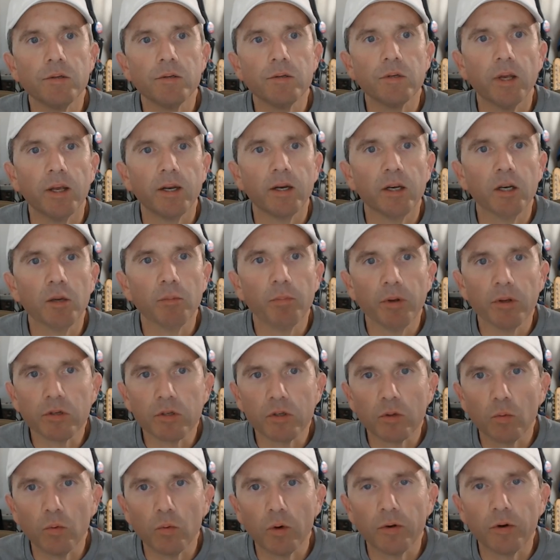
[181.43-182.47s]
and it depends
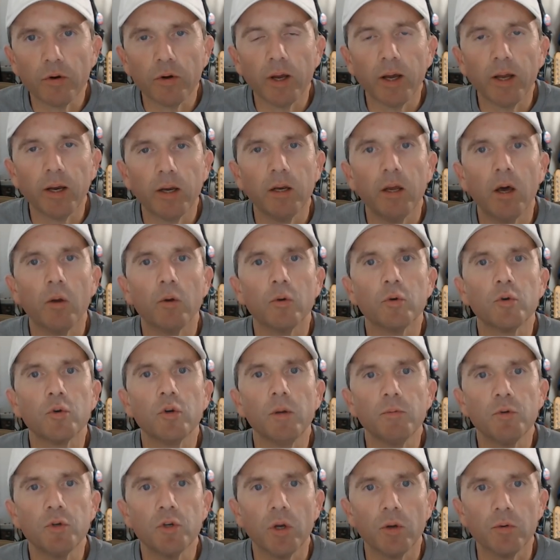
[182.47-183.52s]
on whether or not Donald
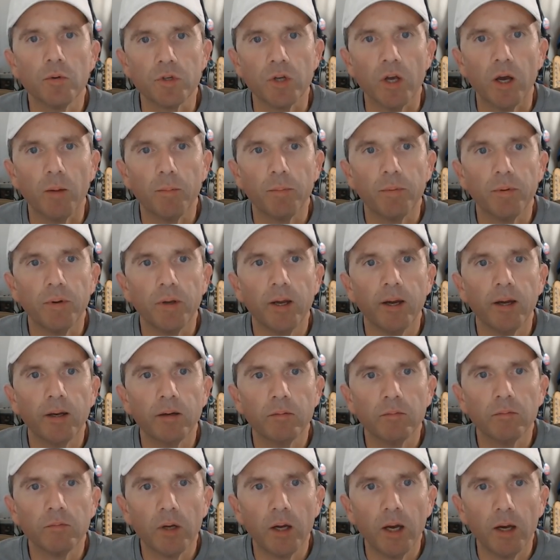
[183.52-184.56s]
Trump shows up.
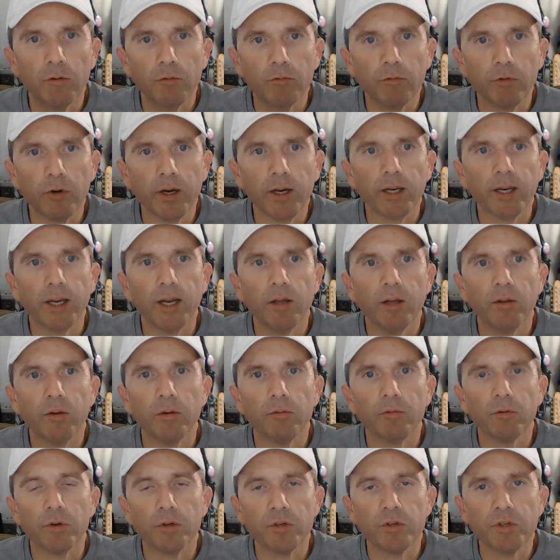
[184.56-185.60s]
And frankly,
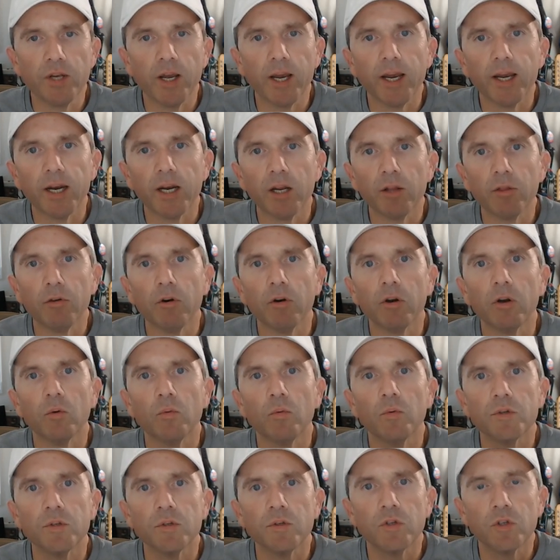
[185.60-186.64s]
for a second, I thought it
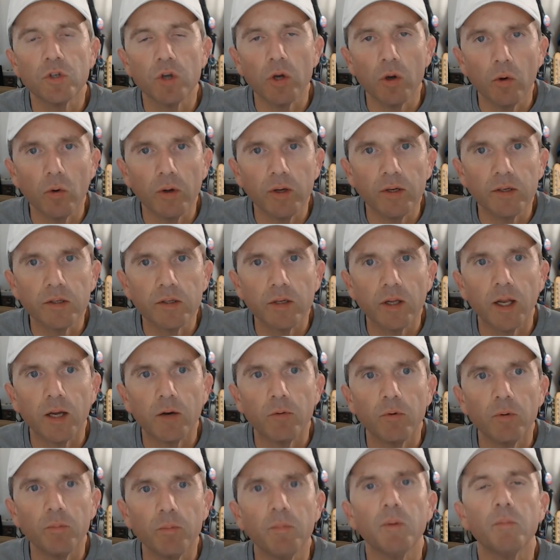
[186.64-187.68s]
was a joke until I
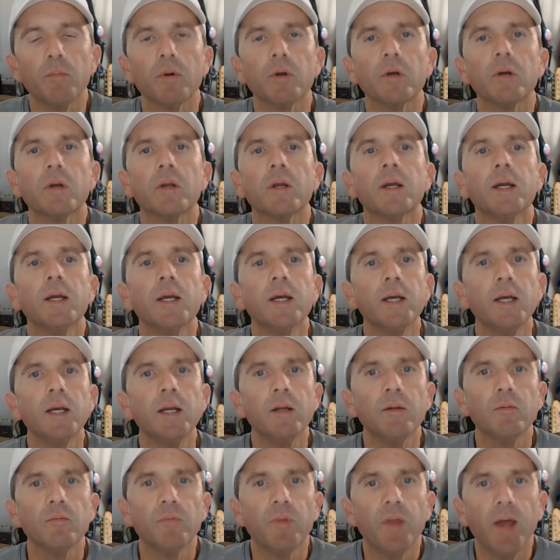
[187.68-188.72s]
remembered
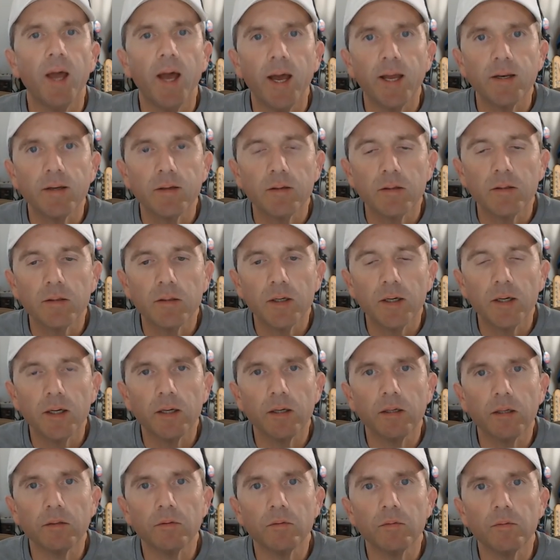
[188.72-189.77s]
that
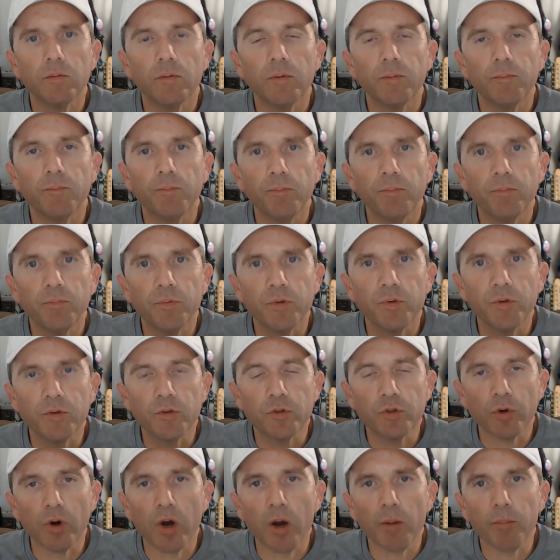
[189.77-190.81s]

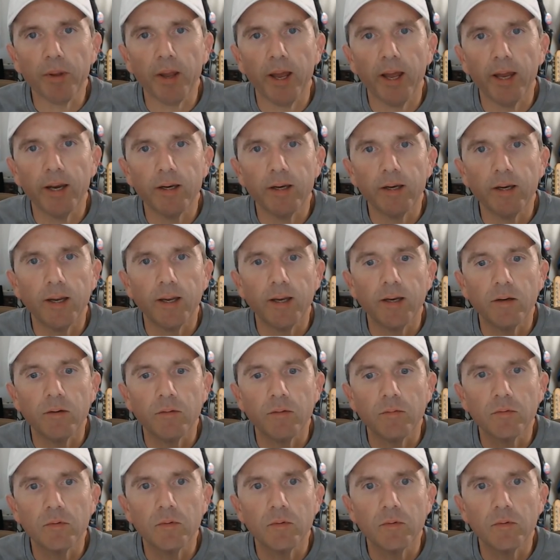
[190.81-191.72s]
Trump and